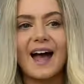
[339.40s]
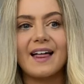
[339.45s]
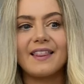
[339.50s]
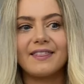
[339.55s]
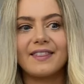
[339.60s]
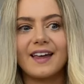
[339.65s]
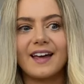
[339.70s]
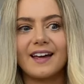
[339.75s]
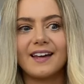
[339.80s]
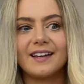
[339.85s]

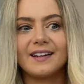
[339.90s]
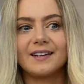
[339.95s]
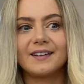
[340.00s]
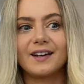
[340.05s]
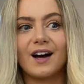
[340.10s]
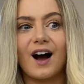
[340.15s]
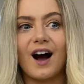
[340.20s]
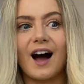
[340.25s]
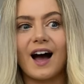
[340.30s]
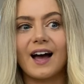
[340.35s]
and
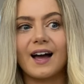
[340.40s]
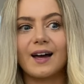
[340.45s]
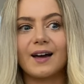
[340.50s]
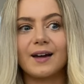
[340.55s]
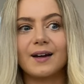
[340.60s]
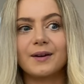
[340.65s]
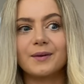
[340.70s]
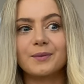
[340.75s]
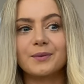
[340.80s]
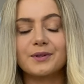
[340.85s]
then
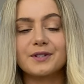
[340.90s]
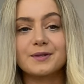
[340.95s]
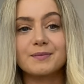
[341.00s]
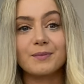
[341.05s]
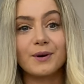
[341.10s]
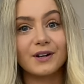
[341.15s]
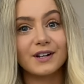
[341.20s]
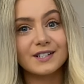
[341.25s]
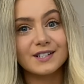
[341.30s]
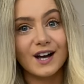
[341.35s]
I was
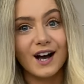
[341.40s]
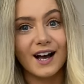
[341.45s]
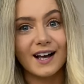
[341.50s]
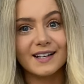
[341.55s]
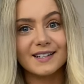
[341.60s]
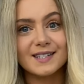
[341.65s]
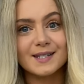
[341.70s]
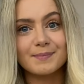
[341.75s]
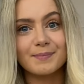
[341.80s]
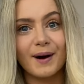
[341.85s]

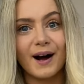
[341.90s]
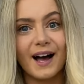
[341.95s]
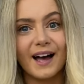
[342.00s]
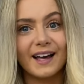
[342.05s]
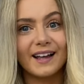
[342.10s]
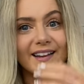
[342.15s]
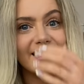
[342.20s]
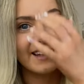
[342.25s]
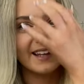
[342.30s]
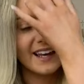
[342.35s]
monetized
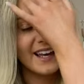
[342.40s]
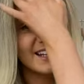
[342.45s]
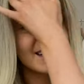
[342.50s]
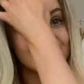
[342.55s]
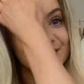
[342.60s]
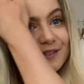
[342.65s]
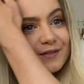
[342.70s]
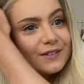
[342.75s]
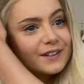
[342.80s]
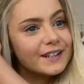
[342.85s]
by the
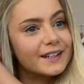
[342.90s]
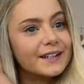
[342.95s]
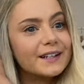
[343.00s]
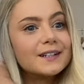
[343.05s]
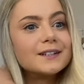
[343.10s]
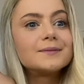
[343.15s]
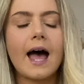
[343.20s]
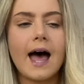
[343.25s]
end of the year,